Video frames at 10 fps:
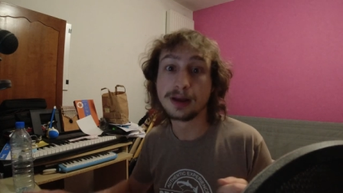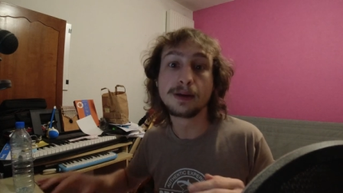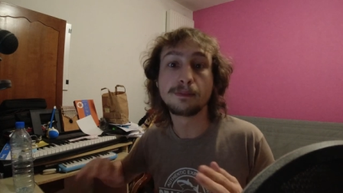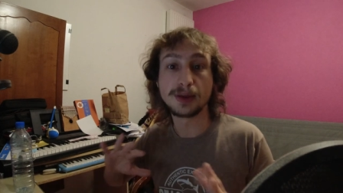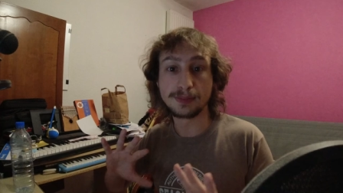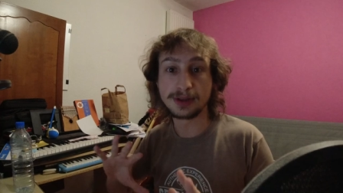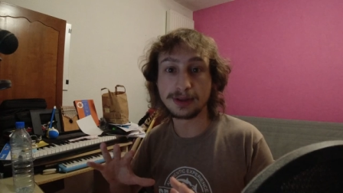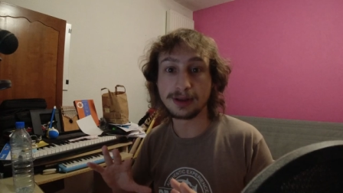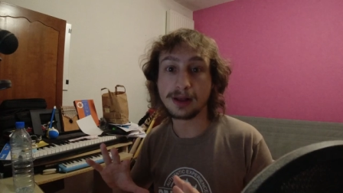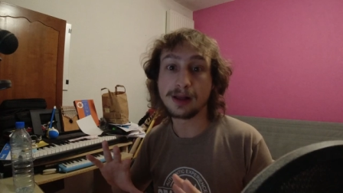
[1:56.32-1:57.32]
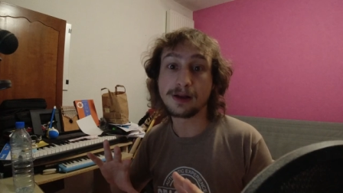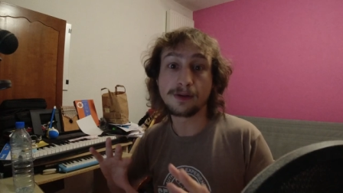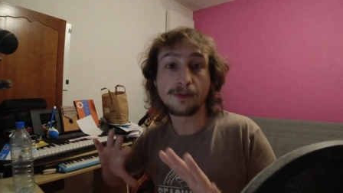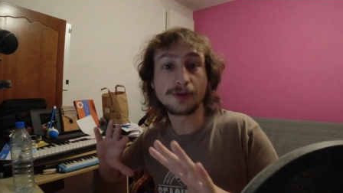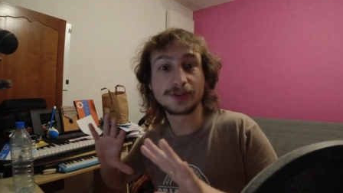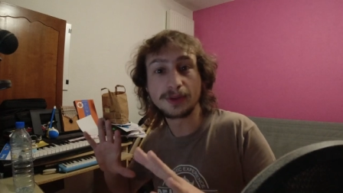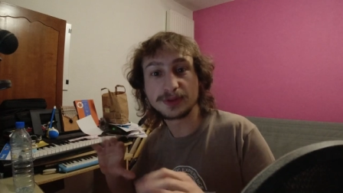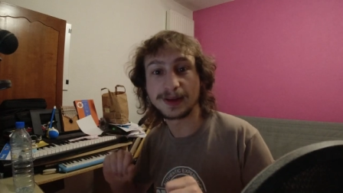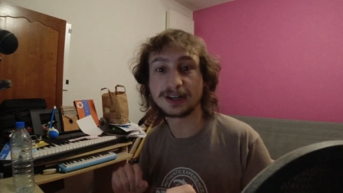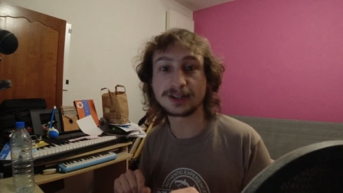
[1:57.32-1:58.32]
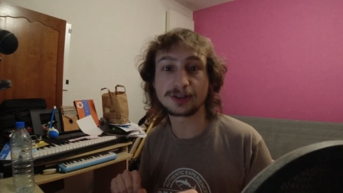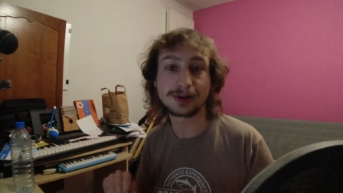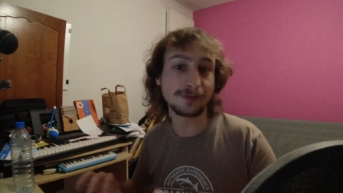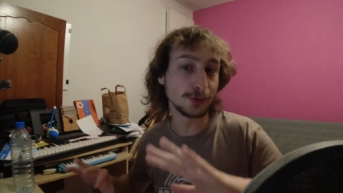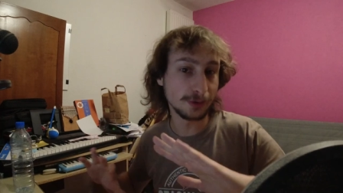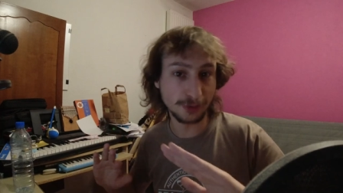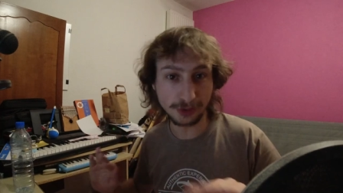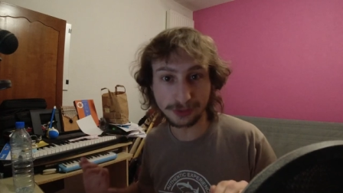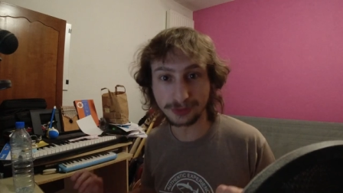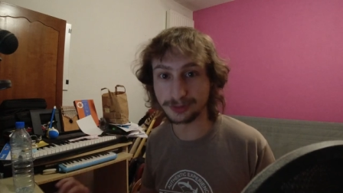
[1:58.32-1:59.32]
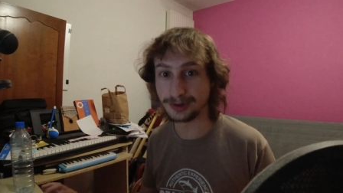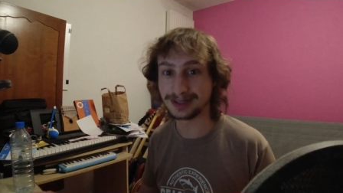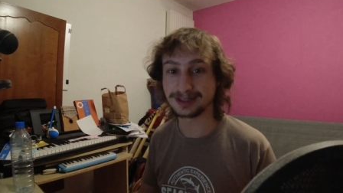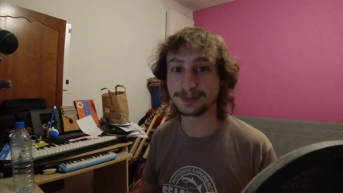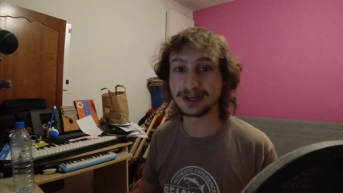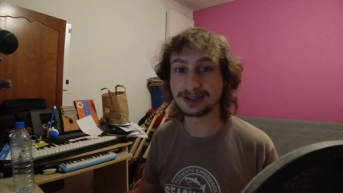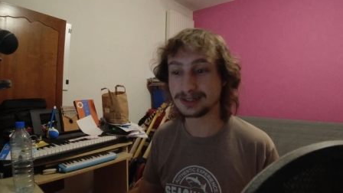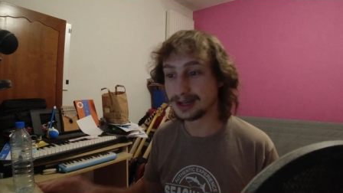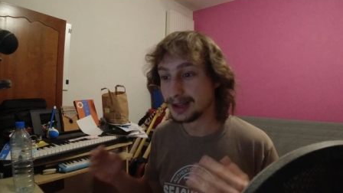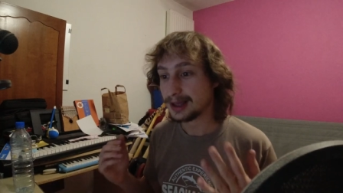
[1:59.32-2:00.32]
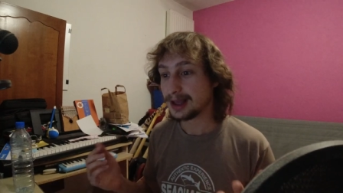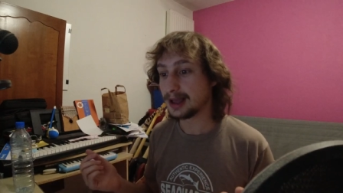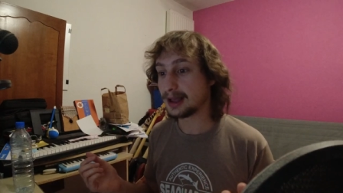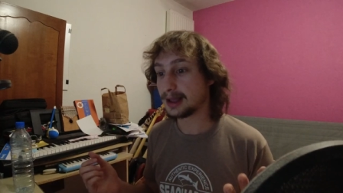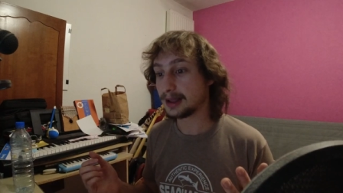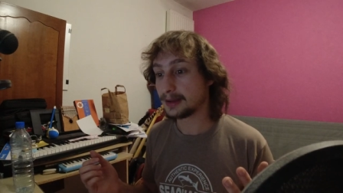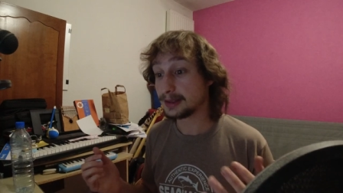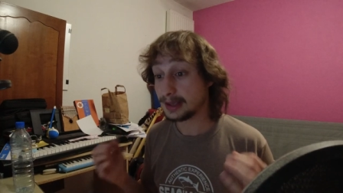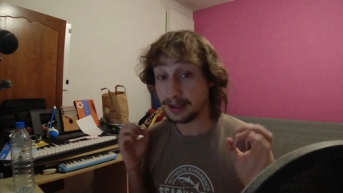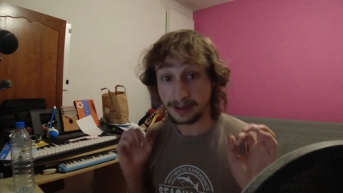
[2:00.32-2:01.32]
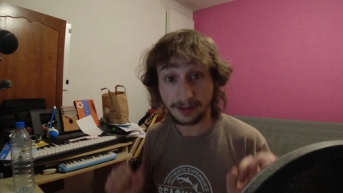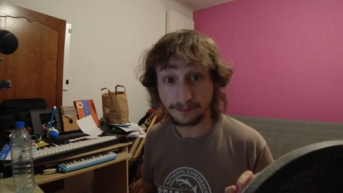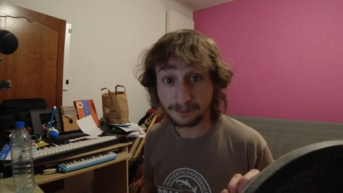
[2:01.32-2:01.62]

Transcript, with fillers: maybe uh, some Spanish as well, even though I'm not great at Spanish. Uh, yeah, I